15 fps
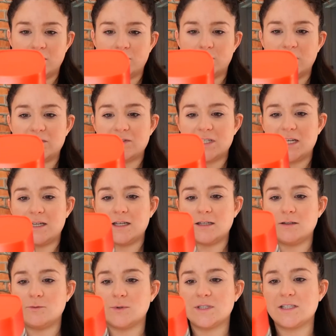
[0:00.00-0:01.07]
We've
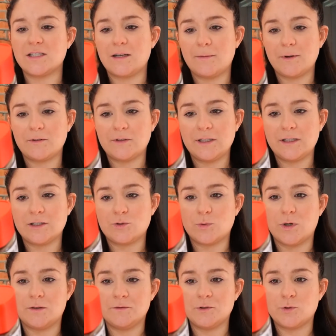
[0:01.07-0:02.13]
taken what's typically a
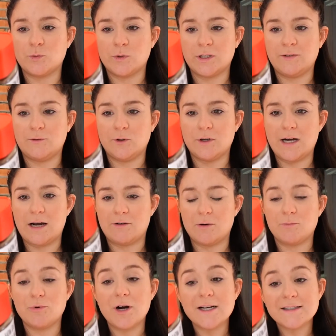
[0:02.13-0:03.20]
12 to 24 hour
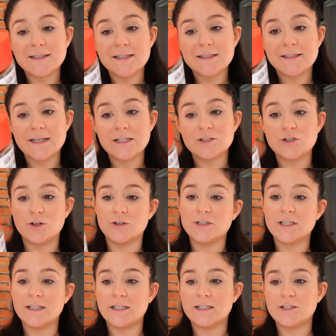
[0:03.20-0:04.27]
process and turned
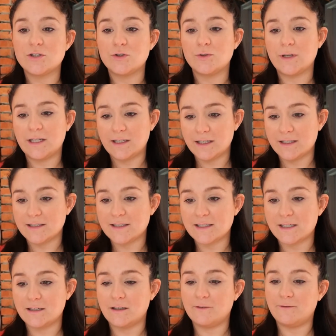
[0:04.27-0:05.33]
it into an
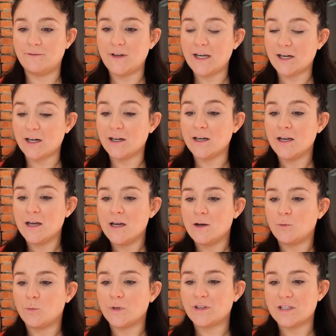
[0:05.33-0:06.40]
instant affair.
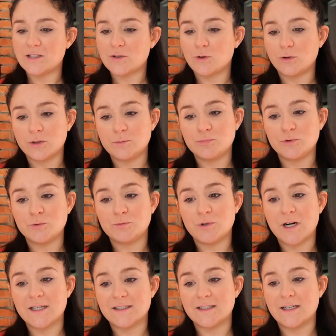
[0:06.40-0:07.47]
With this cold brew
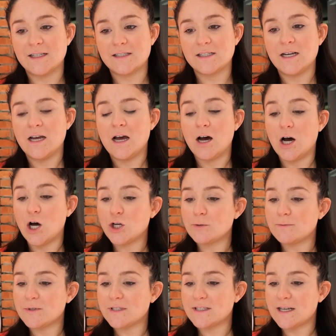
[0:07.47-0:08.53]
process,
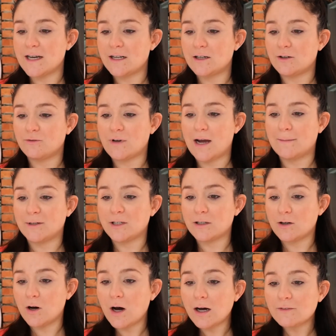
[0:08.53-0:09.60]
100%
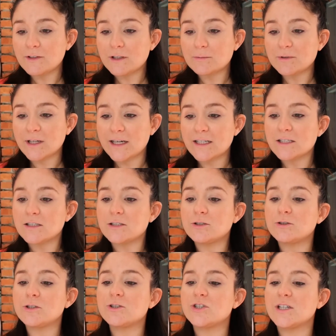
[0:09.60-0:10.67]
Arabica coffee blend,
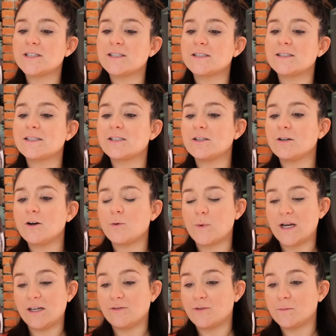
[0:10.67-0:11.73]
you are just a stir
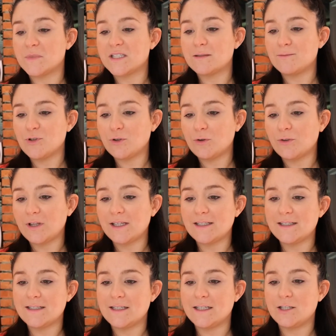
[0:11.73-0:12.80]
away from smooth,
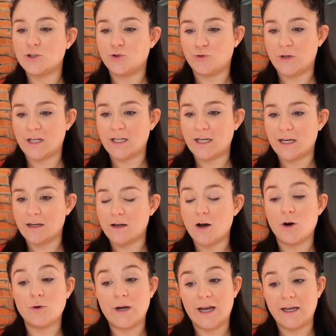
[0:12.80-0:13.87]
easy drinking.
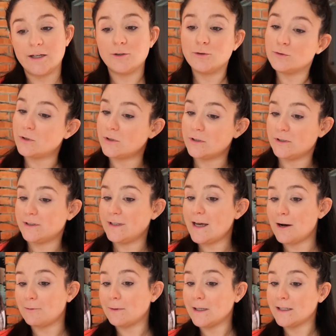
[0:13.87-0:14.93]
Okay, cool.
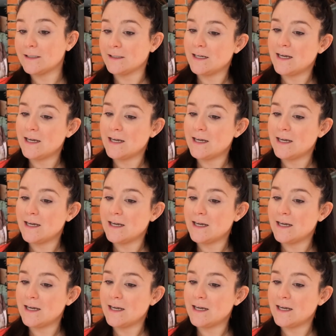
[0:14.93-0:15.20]
Now what?